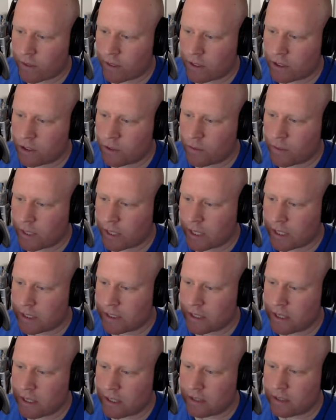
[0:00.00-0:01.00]
things you want to get
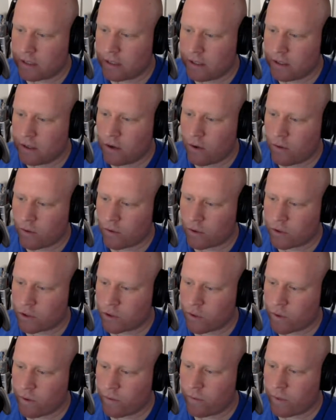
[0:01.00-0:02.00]
done over
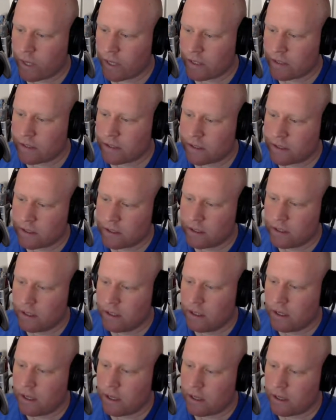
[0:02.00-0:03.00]
those 12 weeks,
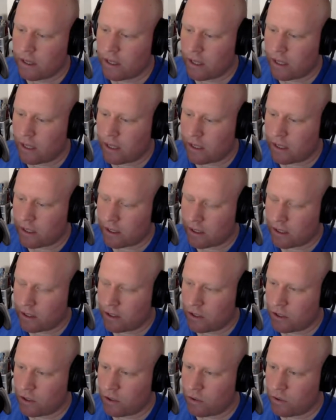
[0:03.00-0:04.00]
and then
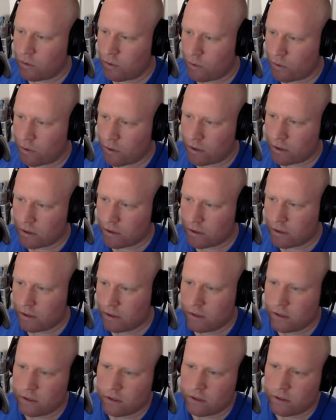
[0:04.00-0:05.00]
you
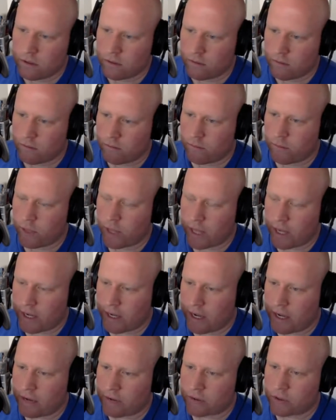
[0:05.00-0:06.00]

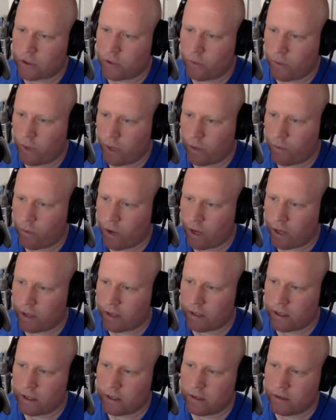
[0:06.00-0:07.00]
plan it out. So week
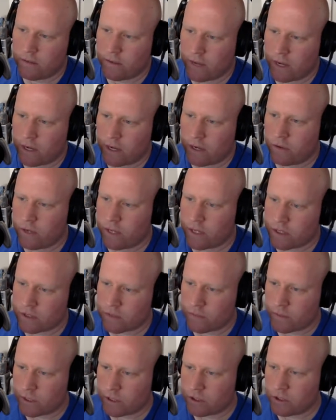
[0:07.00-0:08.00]
1, you've got to do
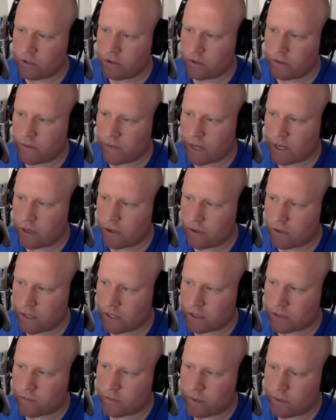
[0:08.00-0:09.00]
this, and week 2, you've got to do
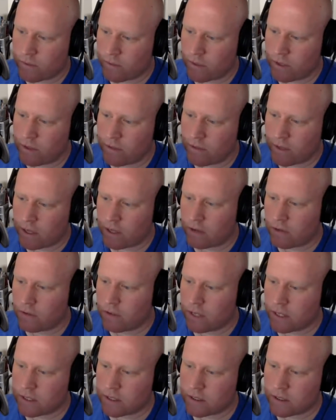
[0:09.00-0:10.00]
this, and week 3, you've got to do
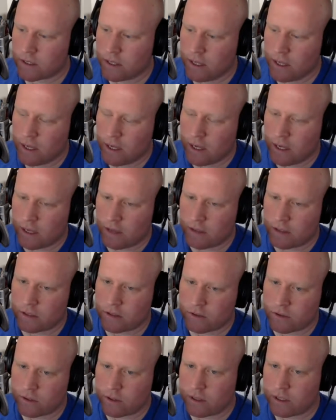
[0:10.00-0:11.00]
this. And these
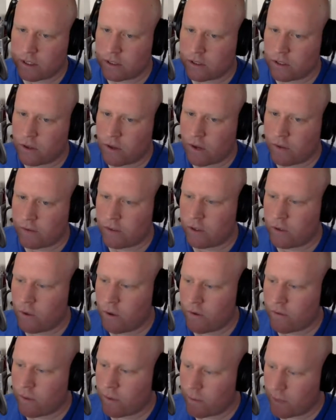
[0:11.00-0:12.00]
are the things that you have to do
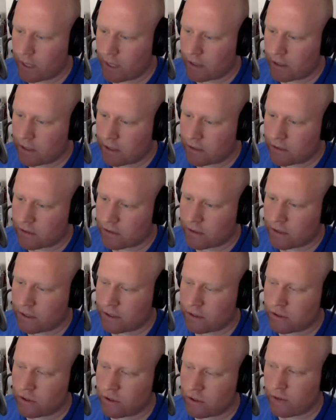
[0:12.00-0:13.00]
every week, and these are the
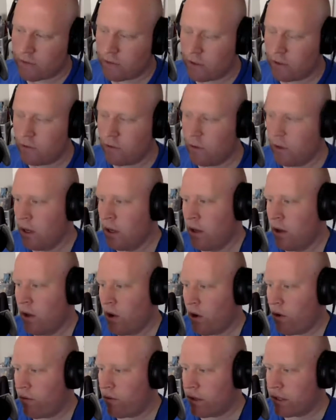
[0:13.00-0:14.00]
things that you have to do
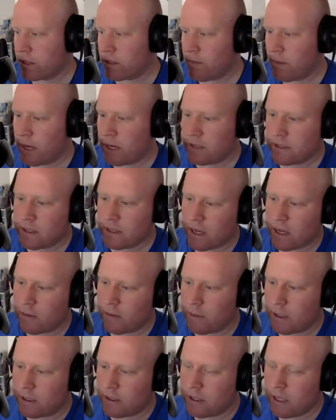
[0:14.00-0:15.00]
over this amount of
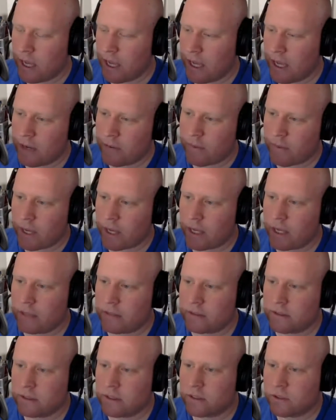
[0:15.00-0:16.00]
time. And yeah, anyway,
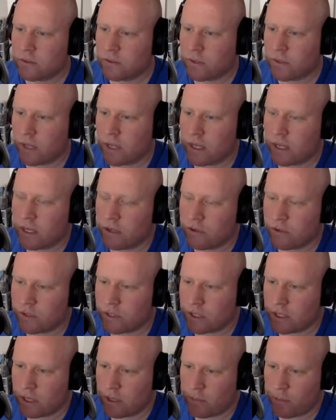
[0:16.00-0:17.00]
it's really an
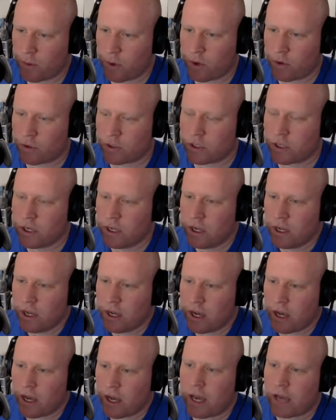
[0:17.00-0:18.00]
interesting approach.
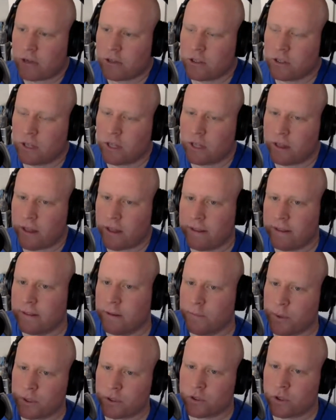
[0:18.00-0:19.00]
I actually liked the
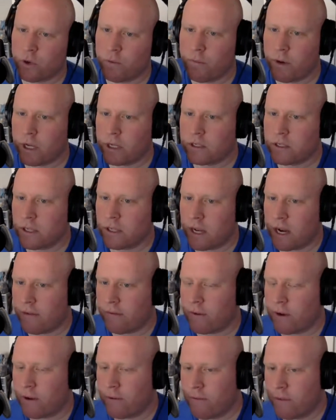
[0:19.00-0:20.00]
book so much that
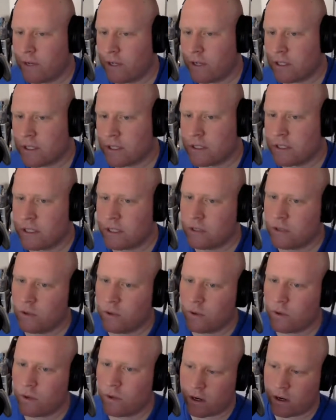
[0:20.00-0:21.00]
after I finished listening to it
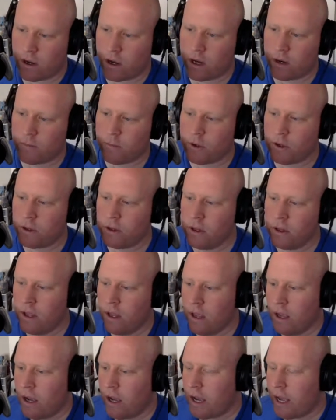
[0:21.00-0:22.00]
on Audible,
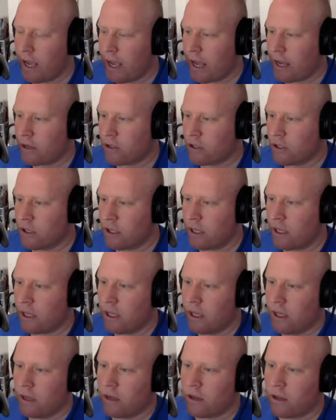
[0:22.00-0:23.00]
I
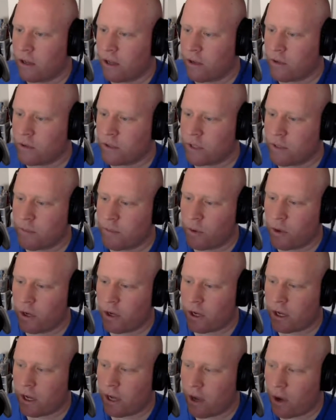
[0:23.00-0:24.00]
actually closed the
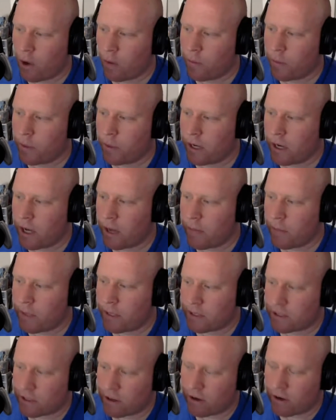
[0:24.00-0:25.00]
book, opened it
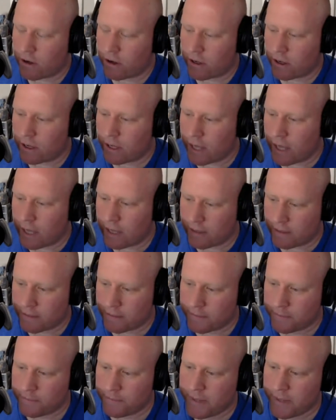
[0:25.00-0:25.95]
up, and started it again.